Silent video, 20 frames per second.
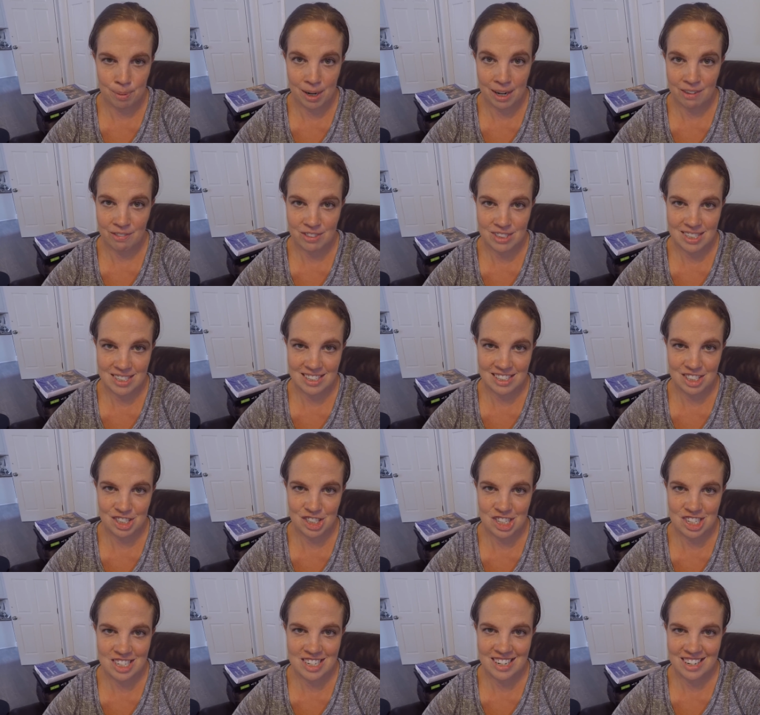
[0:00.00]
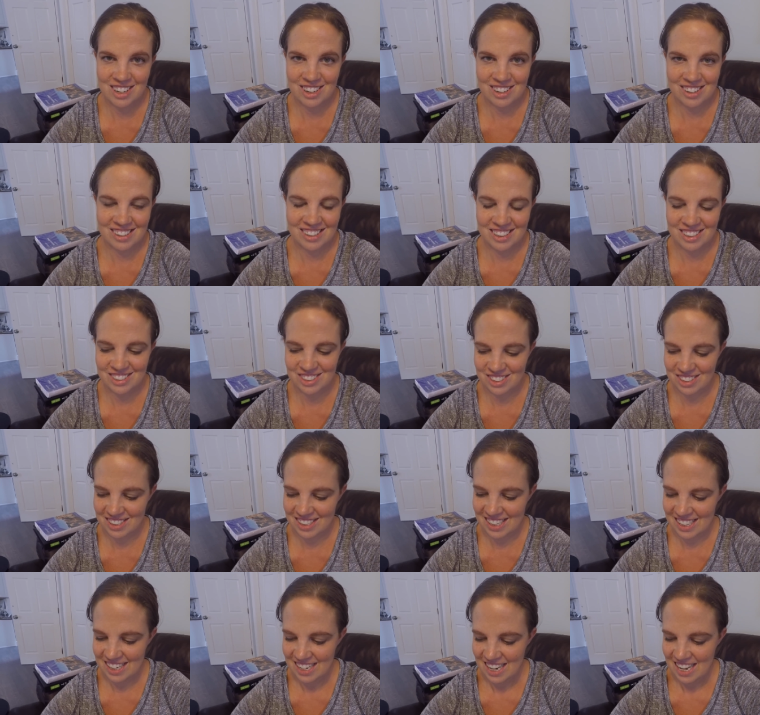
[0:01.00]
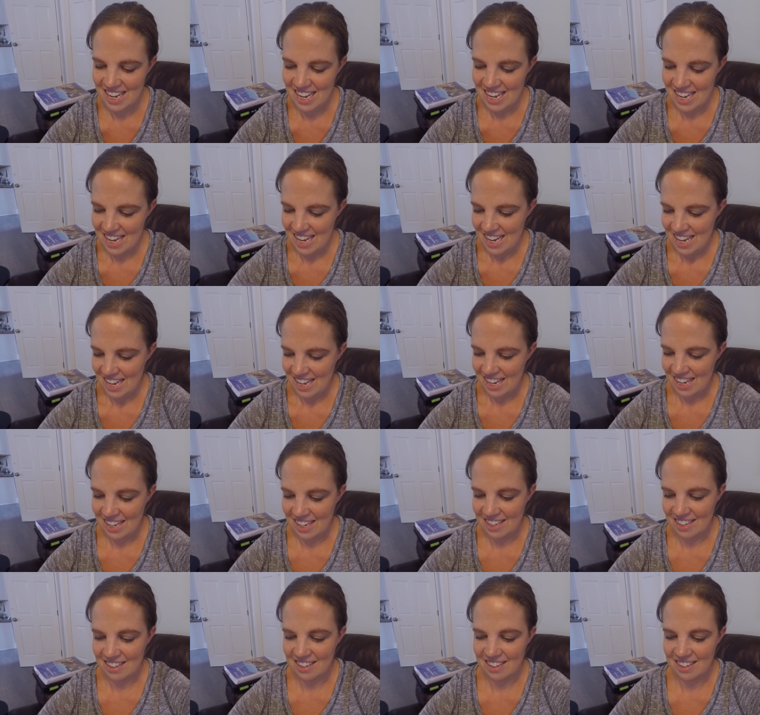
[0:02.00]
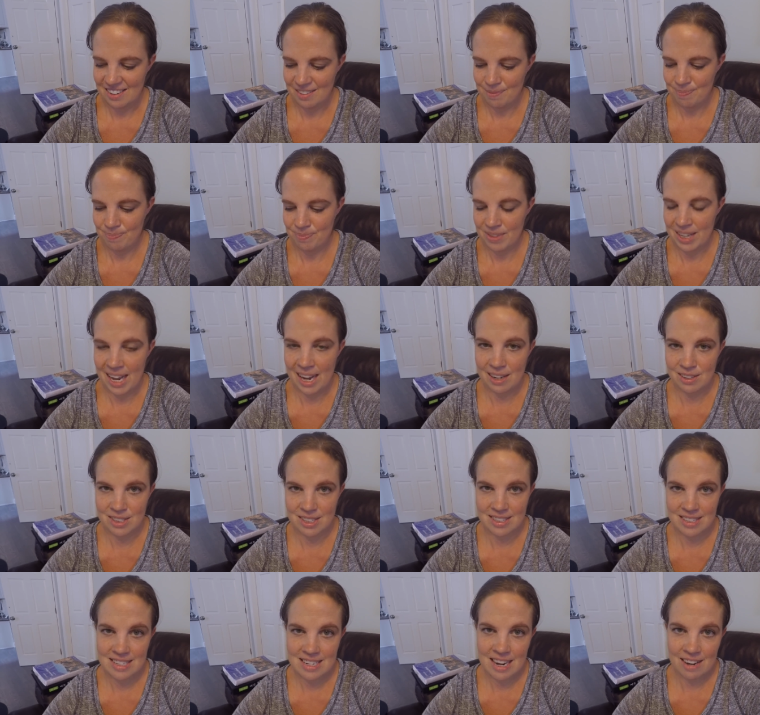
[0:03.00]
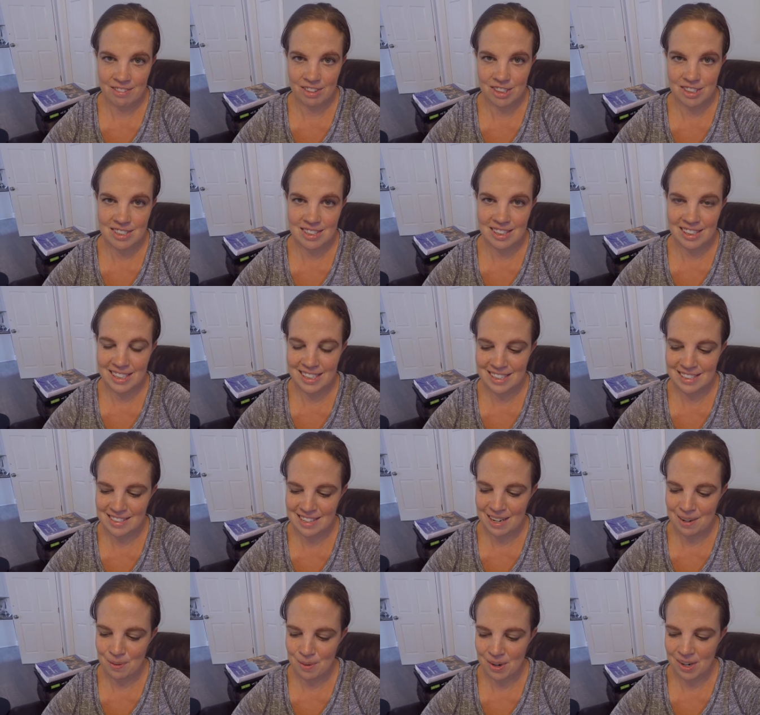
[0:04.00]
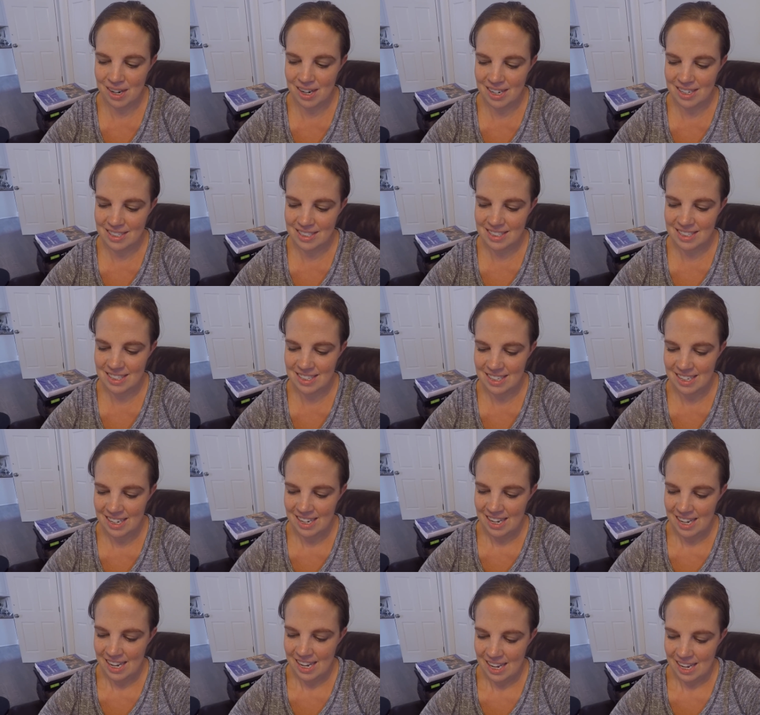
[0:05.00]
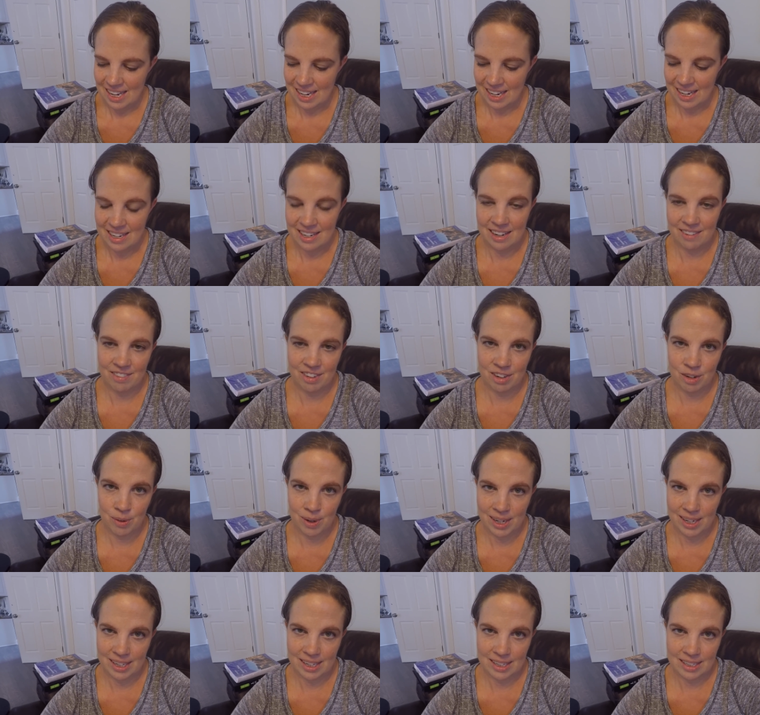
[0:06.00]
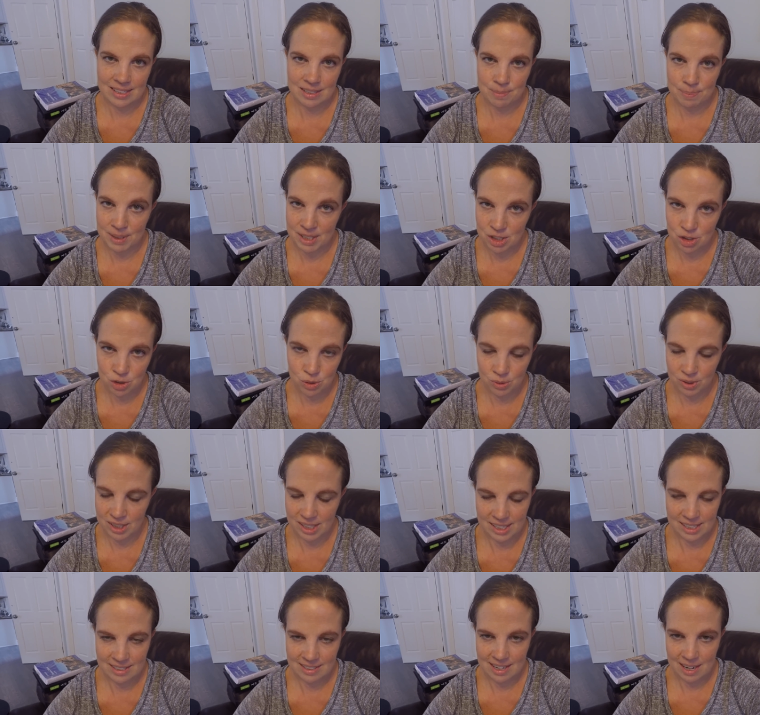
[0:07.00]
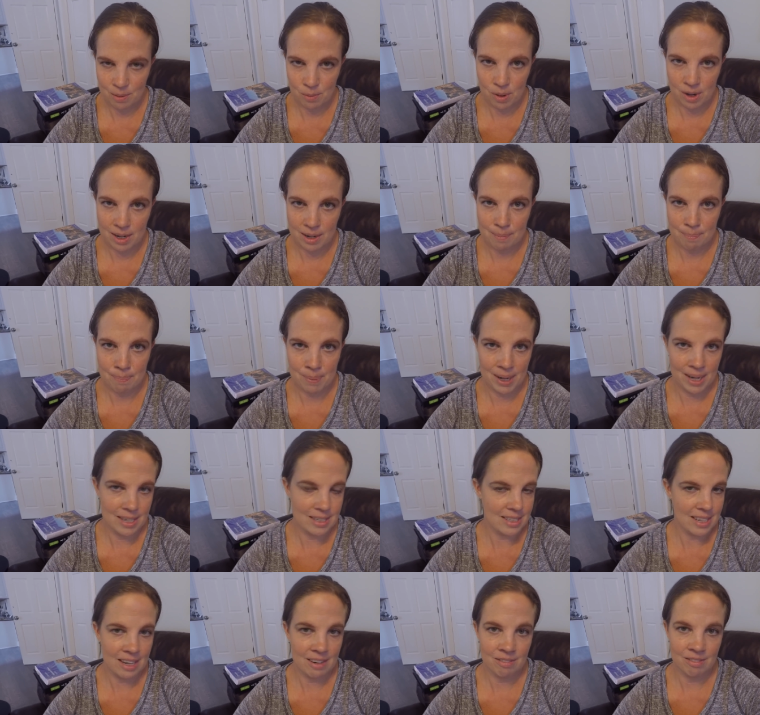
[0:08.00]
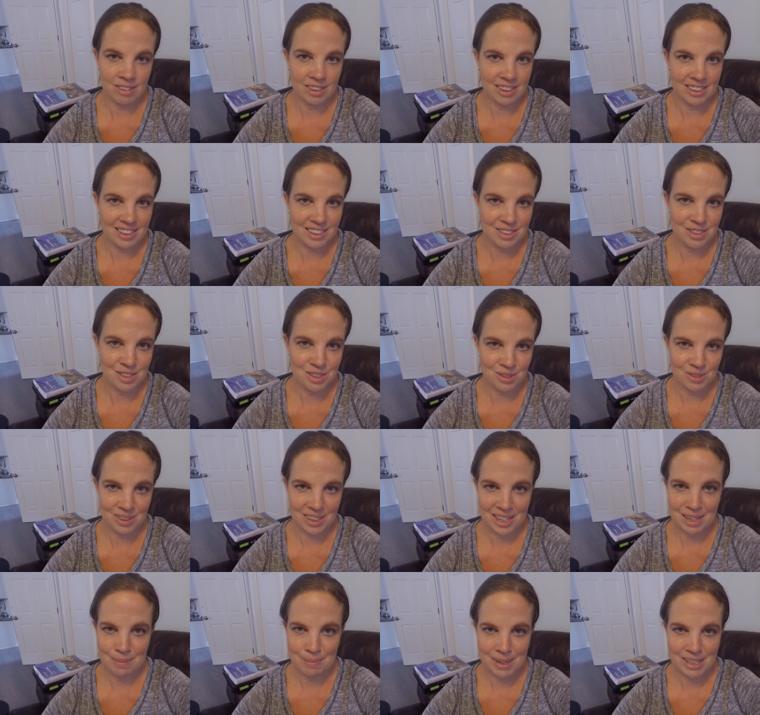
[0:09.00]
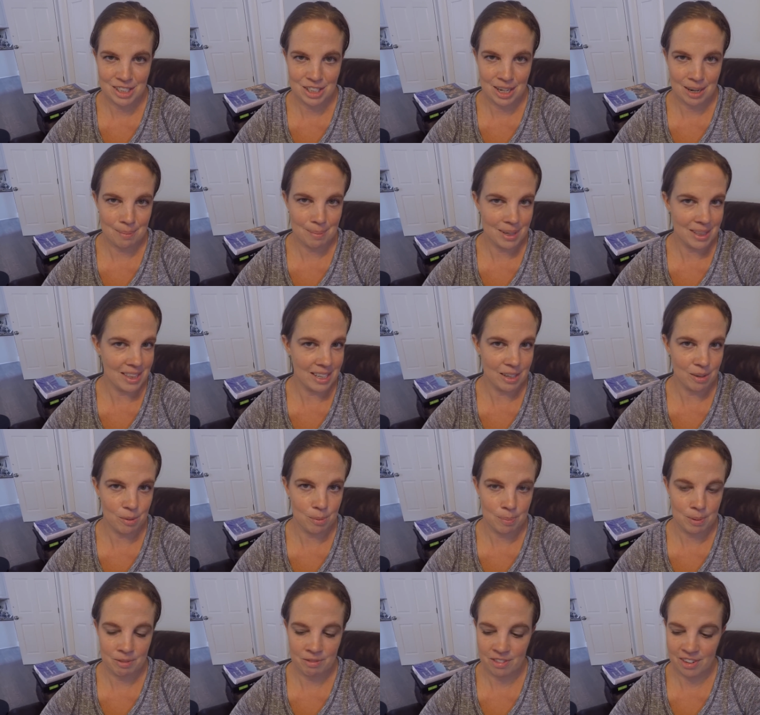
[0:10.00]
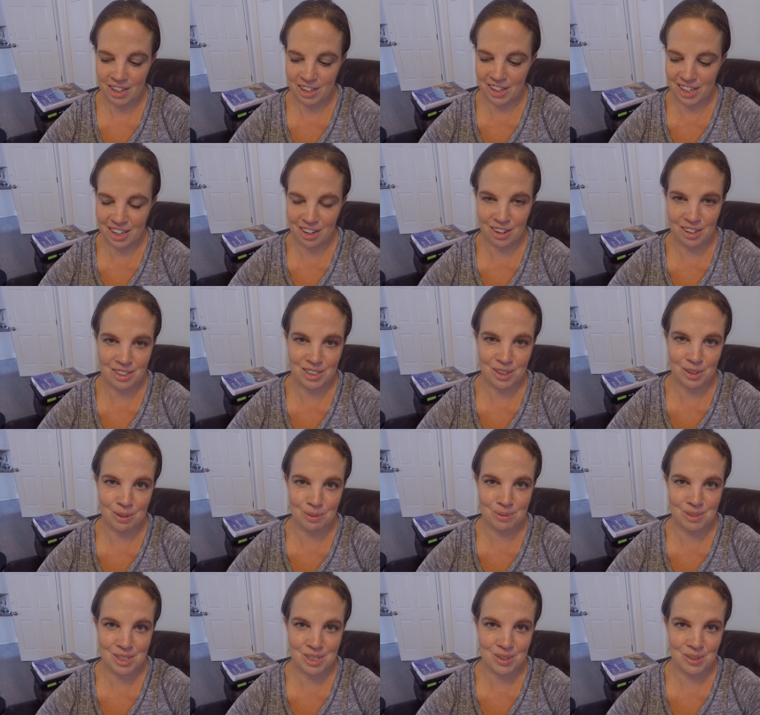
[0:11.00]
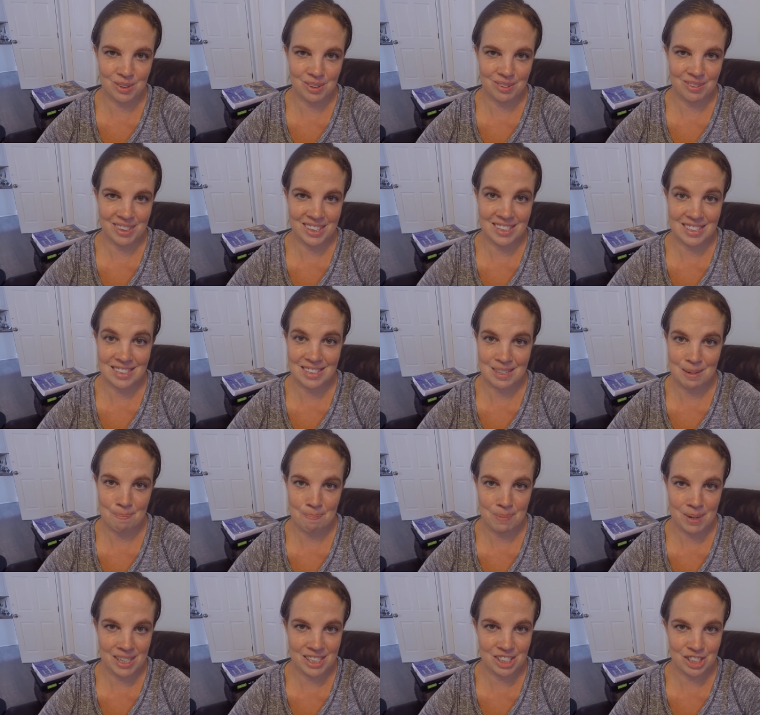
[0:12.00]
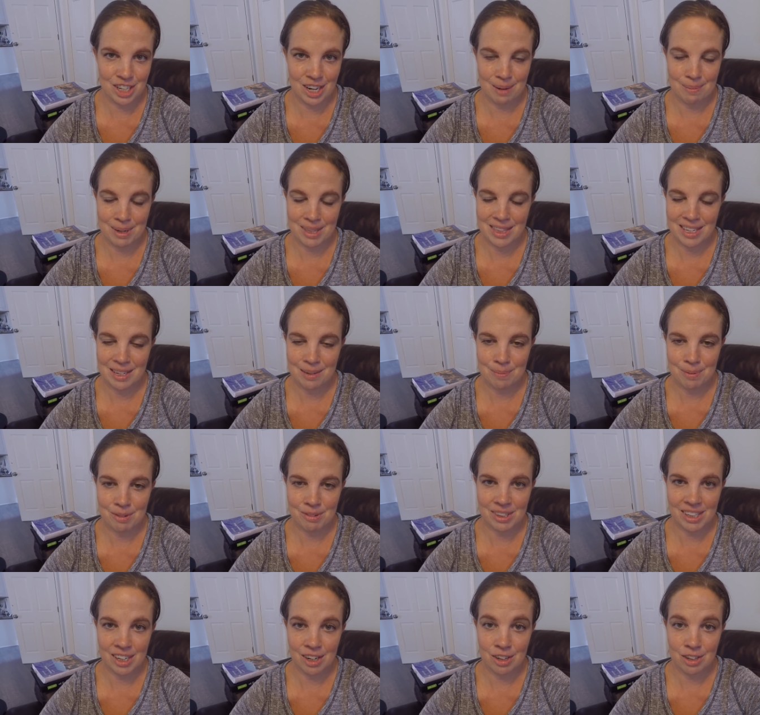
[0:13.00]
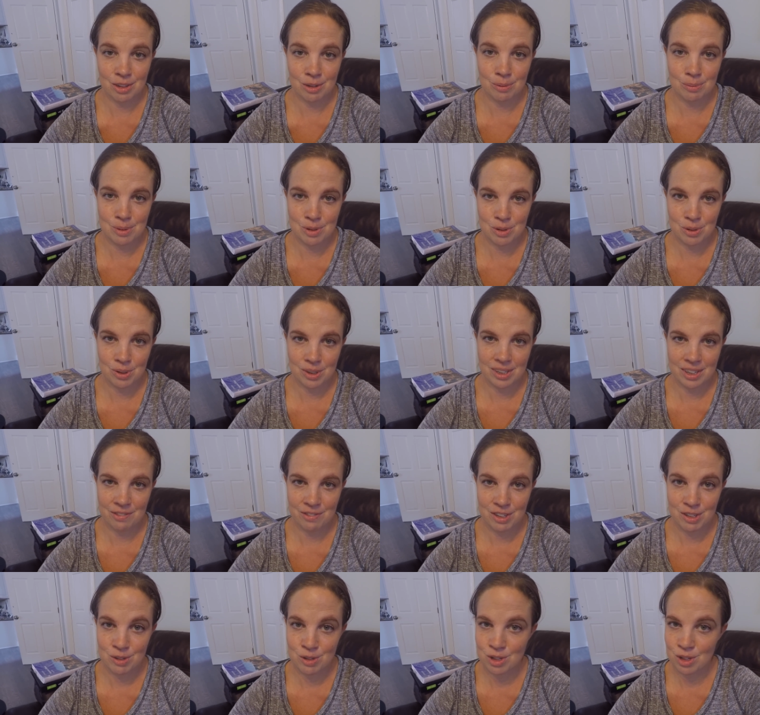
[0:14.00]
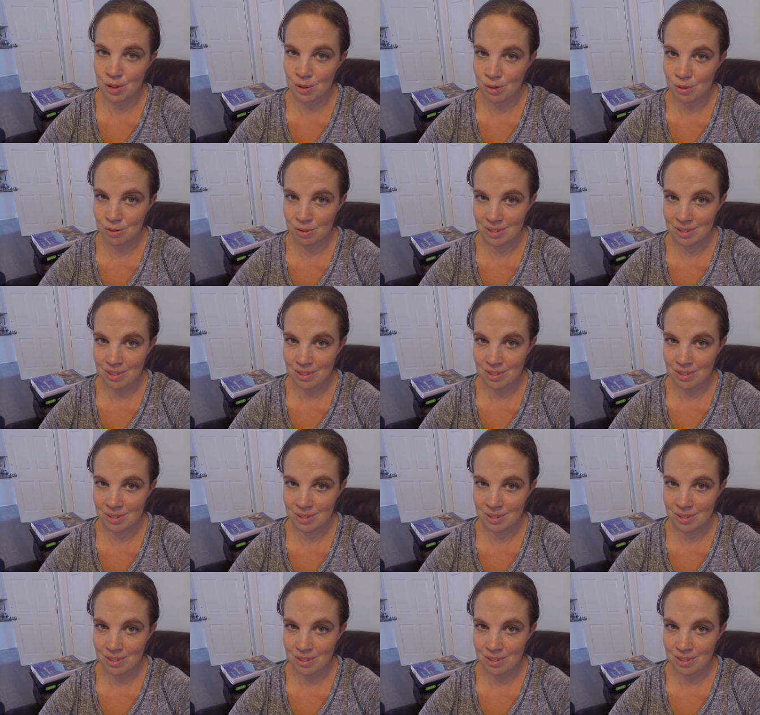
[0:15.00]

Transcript: breakfast, lunch, and dinner usually. And the house is never as clean as I want, and I never quite get as much school done as I want. But I really do like my job. I think it would be very hard to homeschool because it's a big job. I think it'd be really hard to homeschool if you don't